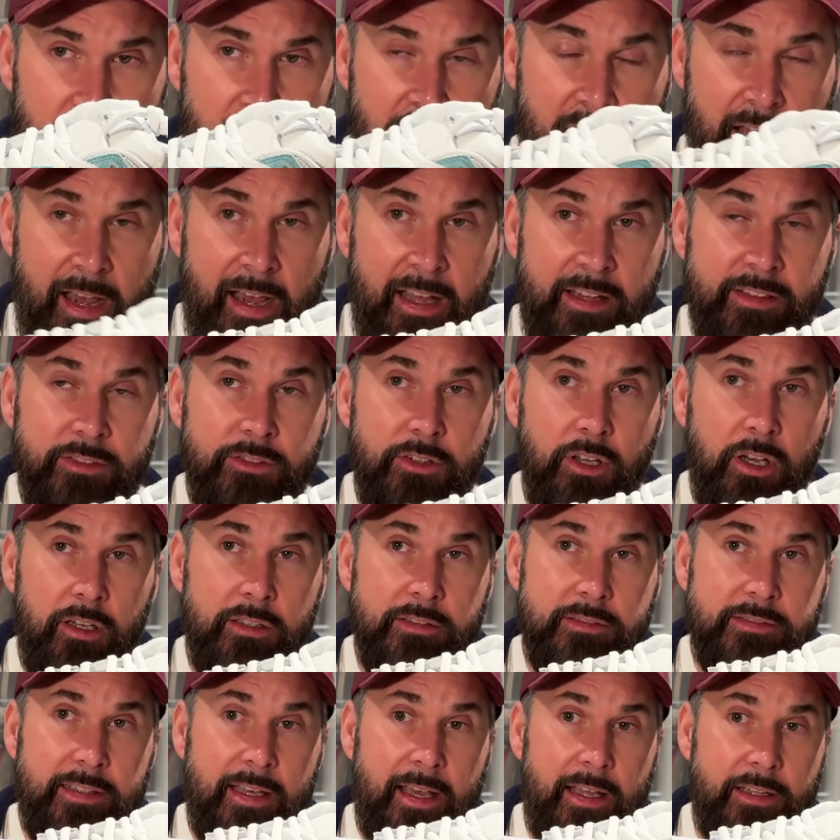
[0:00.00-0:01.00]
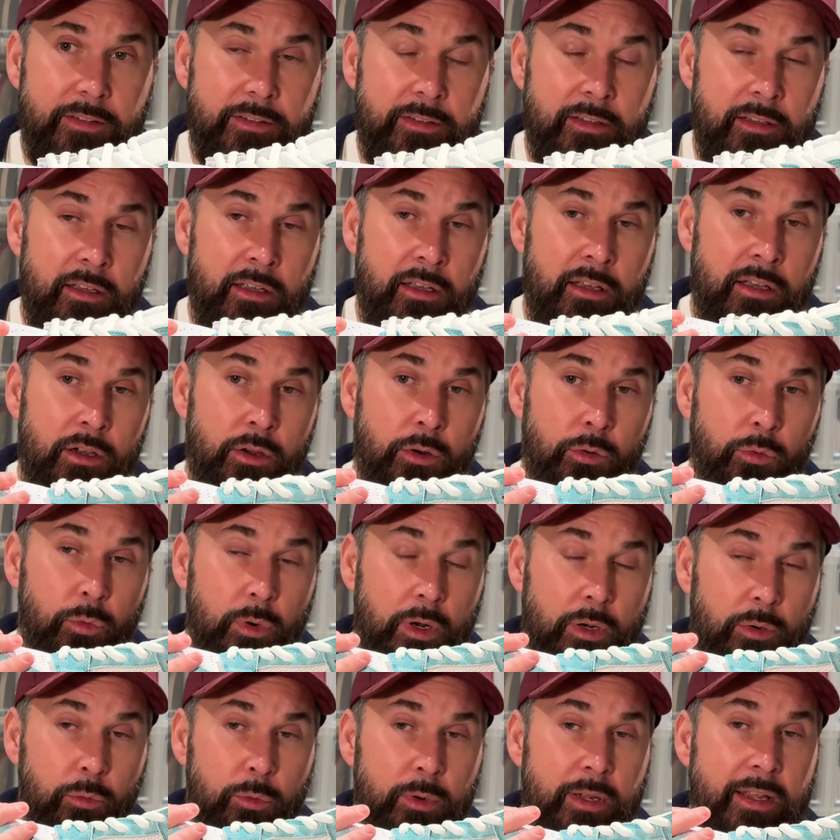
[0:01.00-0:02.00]
I thought that
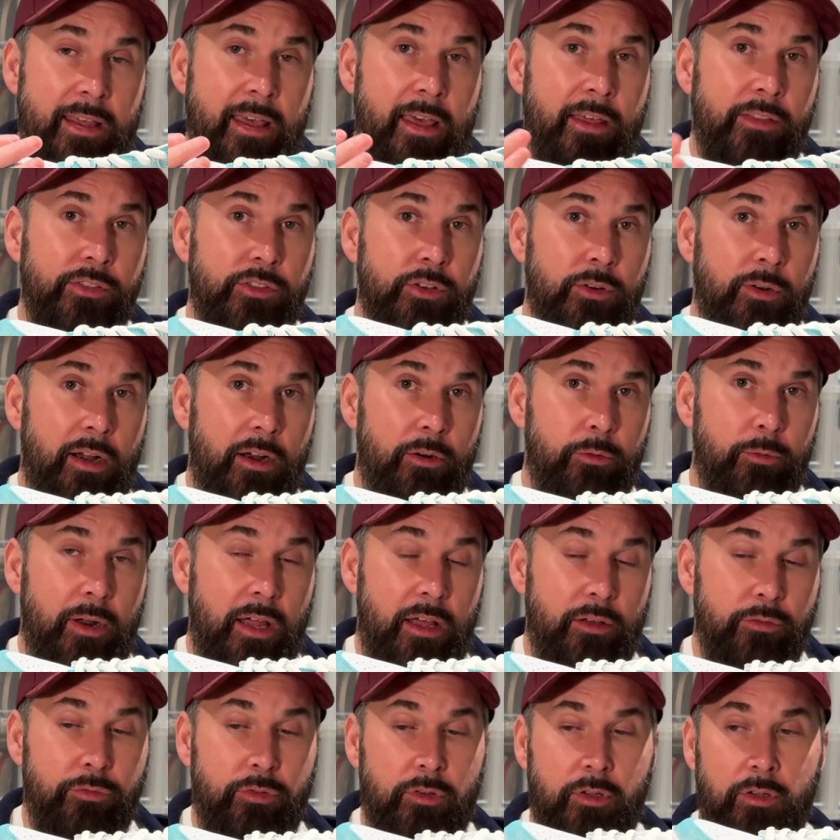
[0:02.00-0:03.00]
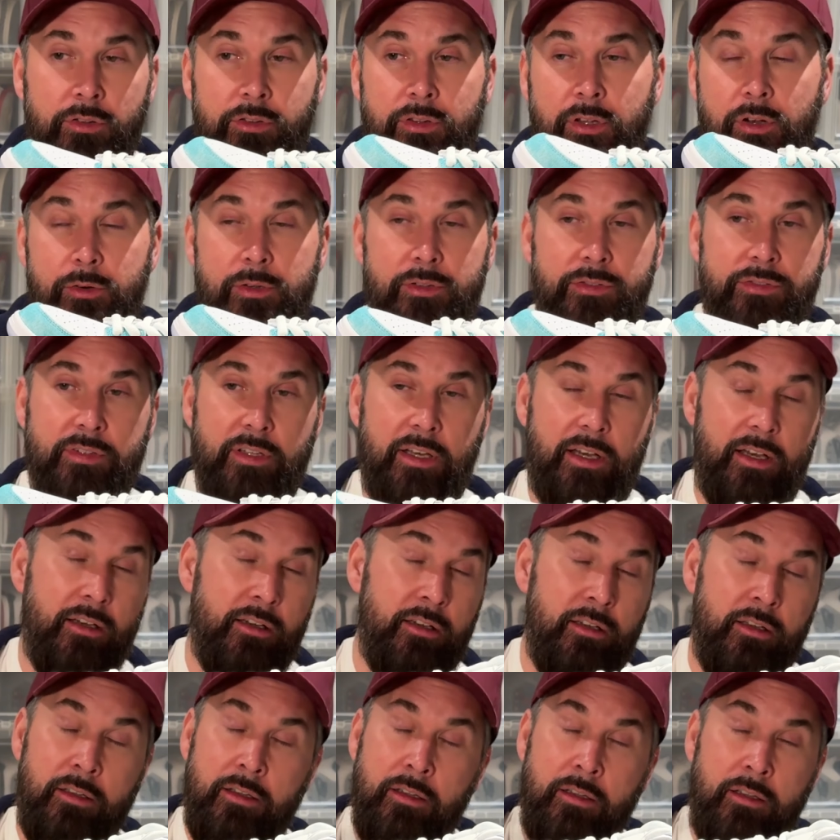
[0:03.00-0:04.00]
when we enter a raffle, there is a
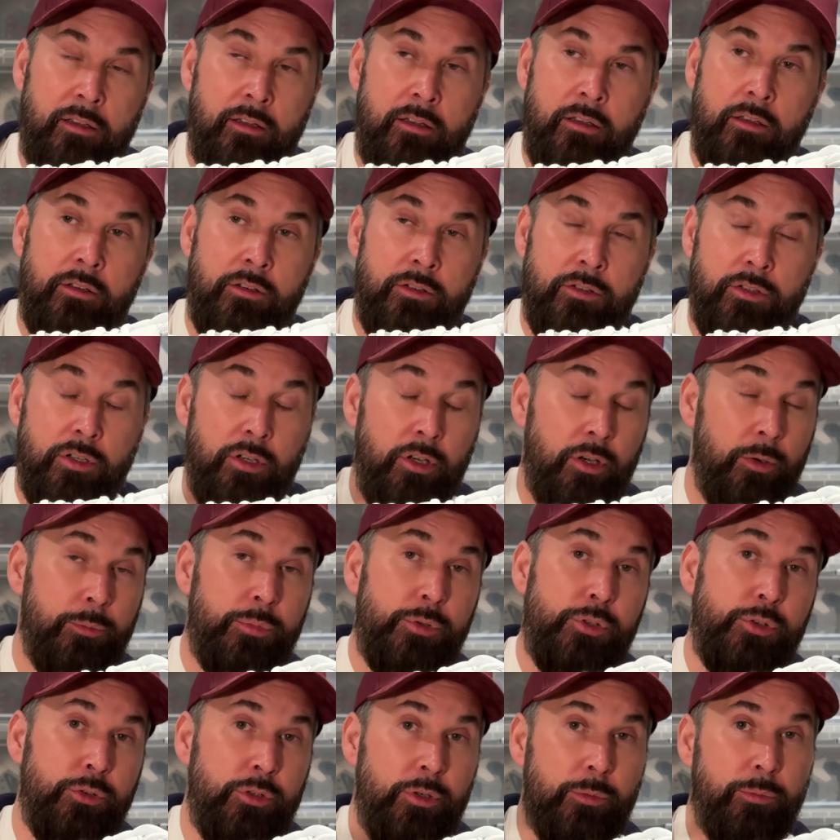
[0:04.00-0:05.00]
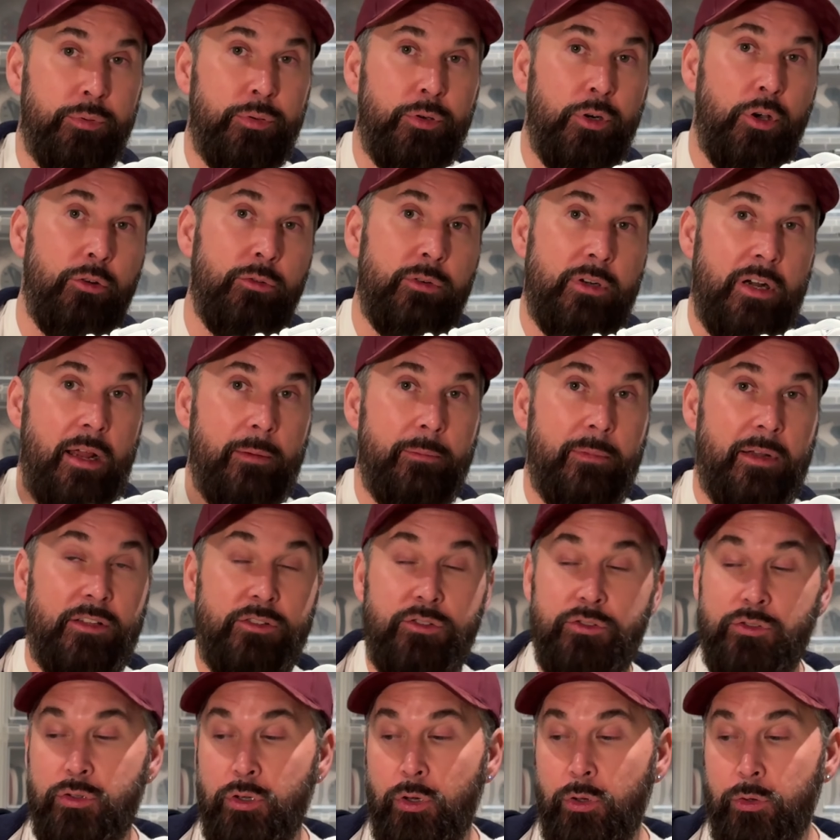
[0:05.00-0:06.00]
computer program
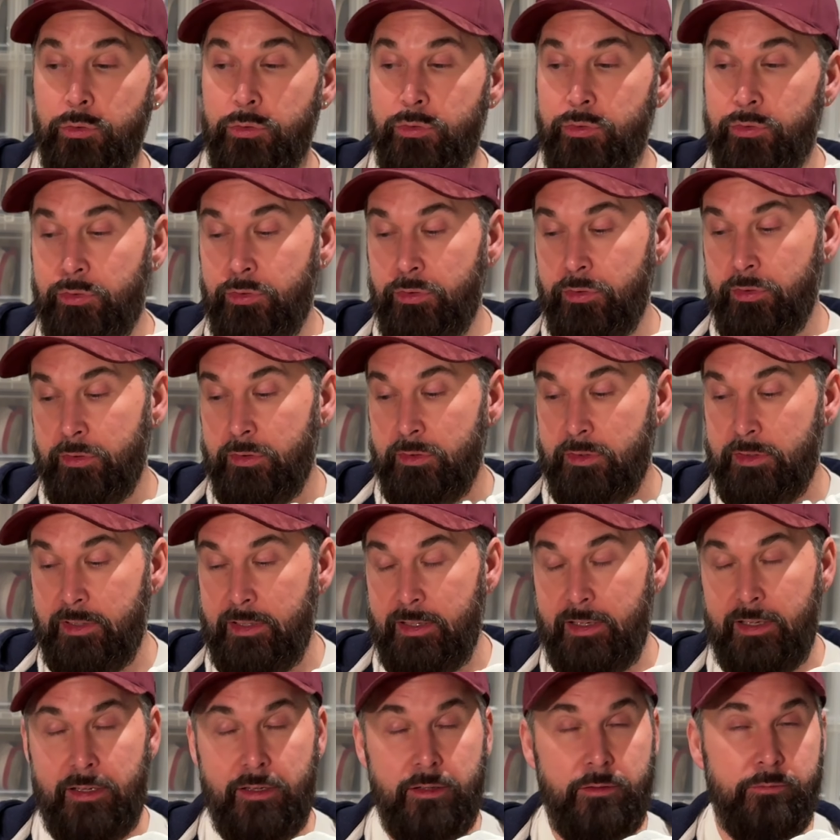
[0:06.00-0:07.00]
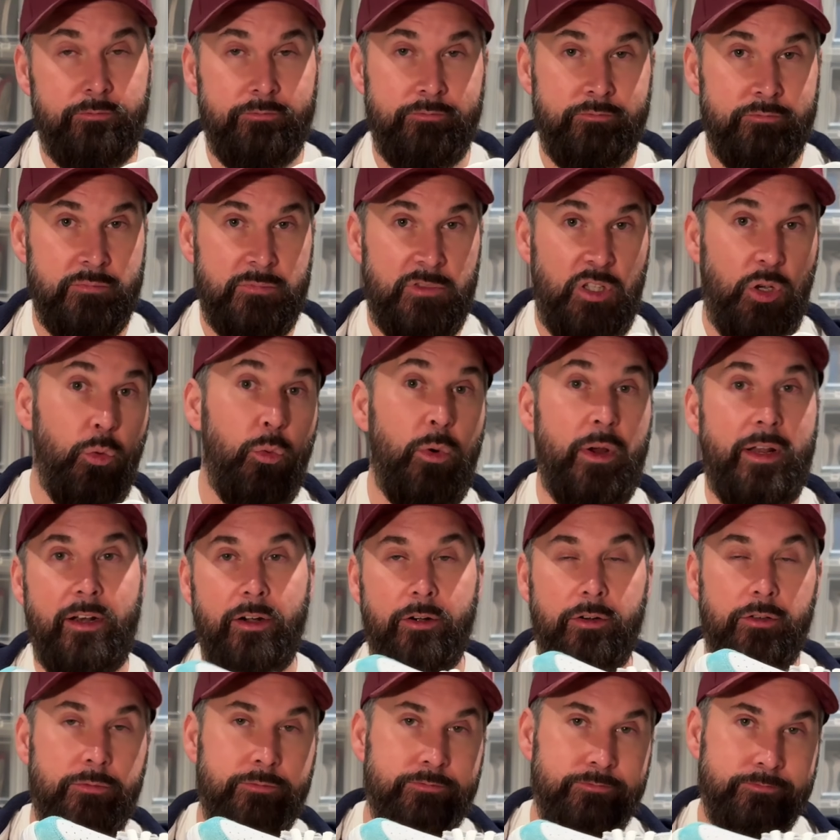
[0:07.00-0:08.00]
that shows the
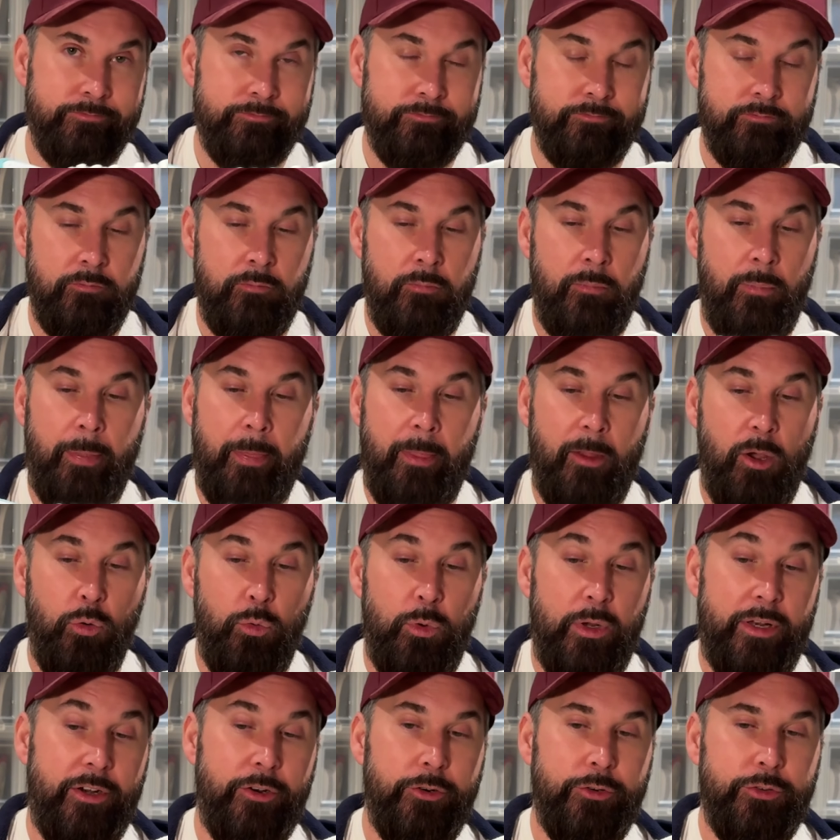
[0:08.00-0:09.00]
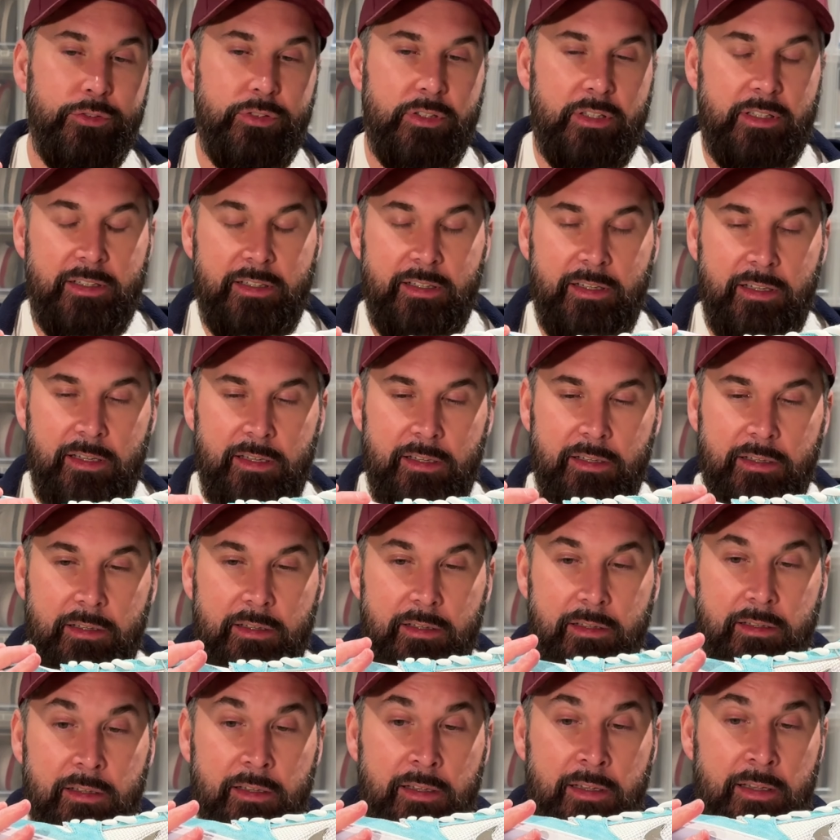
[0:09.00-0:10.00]
winners
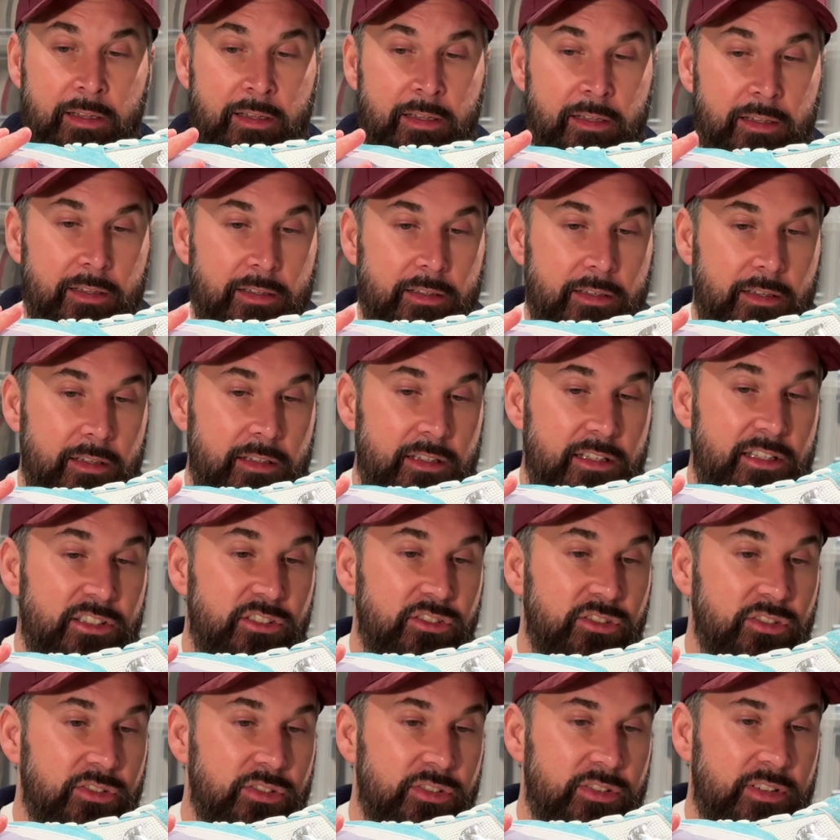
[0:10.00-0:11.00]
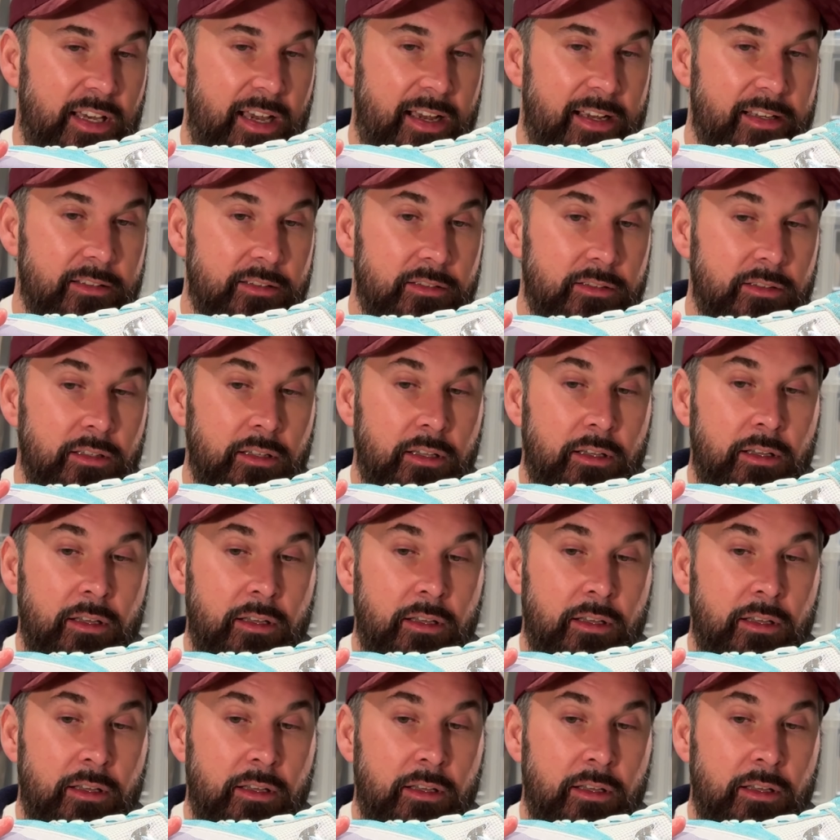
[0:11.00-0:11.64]
in each size.